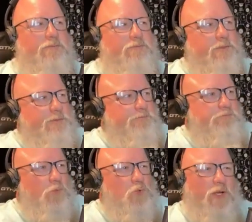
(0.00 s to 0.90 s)
of
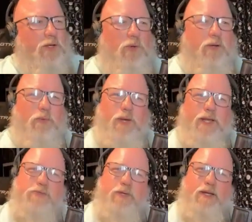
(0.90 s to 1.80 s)
trying to run a
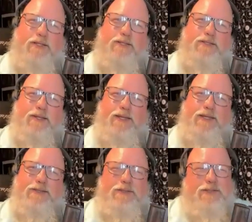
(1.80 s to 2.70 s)
restaurant, it's
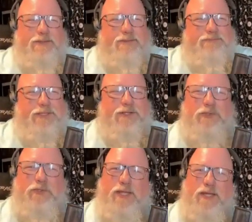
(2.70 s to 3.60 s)
like,
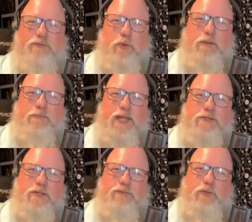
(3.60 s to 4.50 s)
you can't afford a mansion